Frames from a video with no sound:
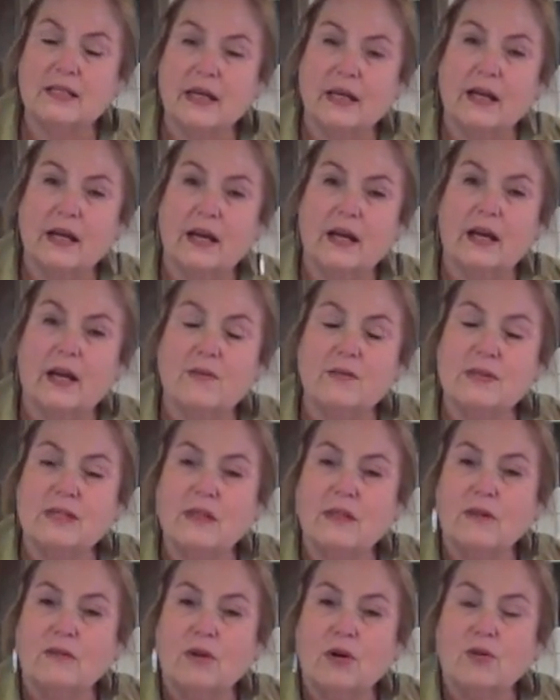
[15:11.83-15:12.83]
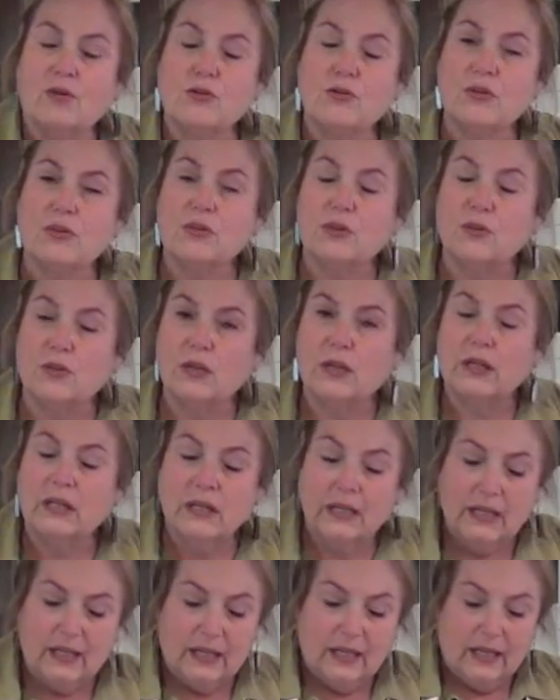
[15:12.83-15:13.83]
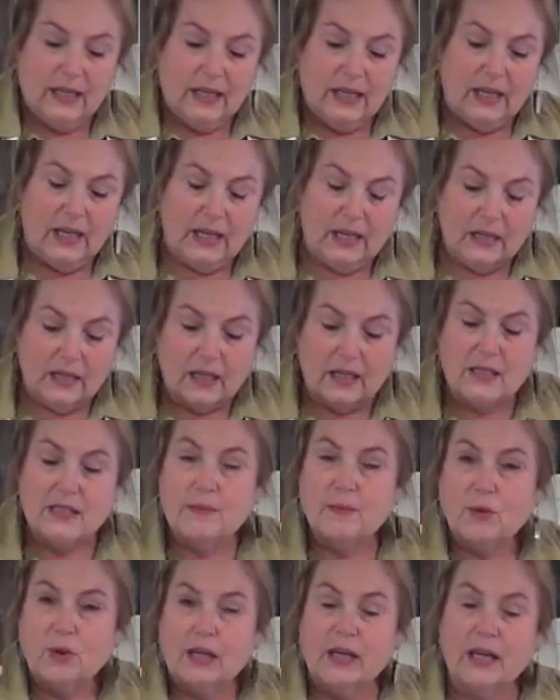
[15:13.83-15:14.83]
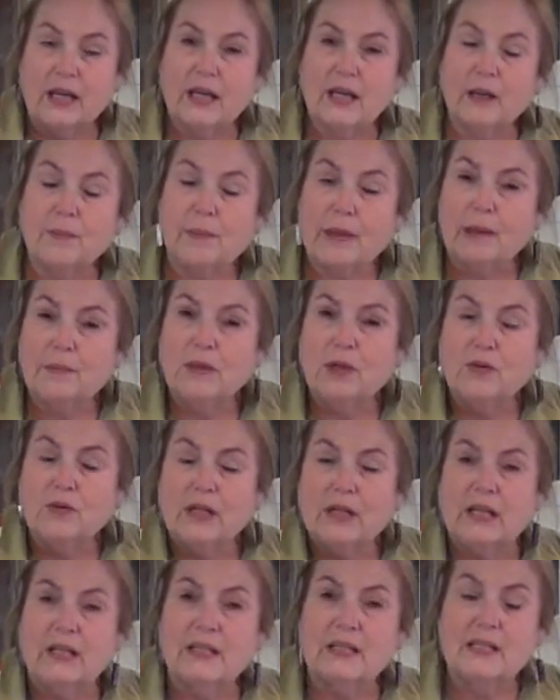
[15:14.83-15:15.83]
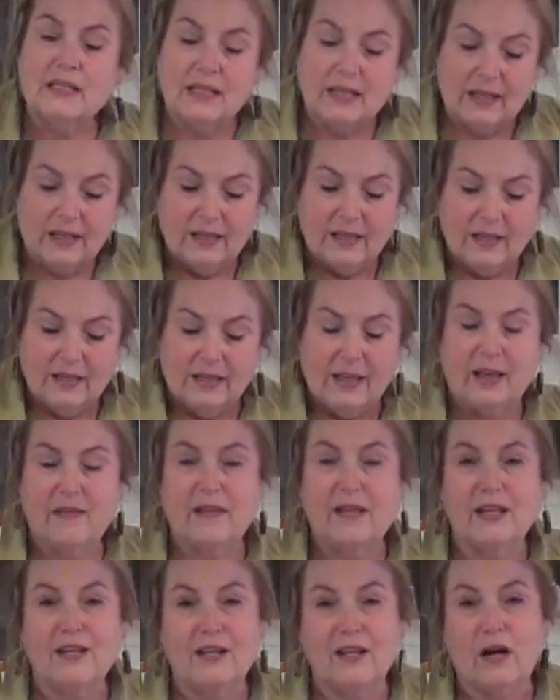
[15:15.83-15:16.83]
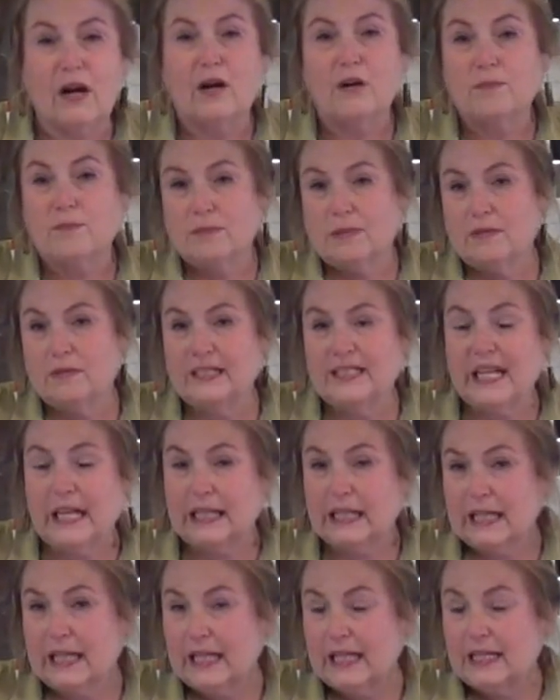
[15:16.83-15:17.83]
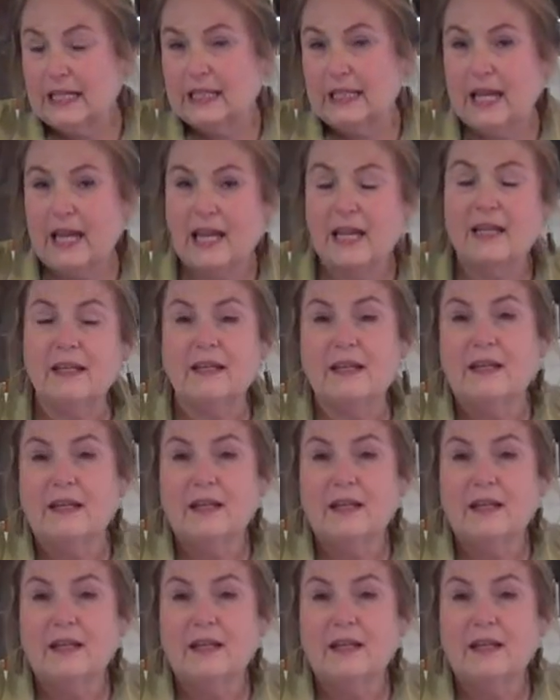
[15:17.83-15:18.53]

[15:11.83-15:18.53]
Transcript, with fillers: I was in the grocery store and got some organic baby greens, and they are delicate and light.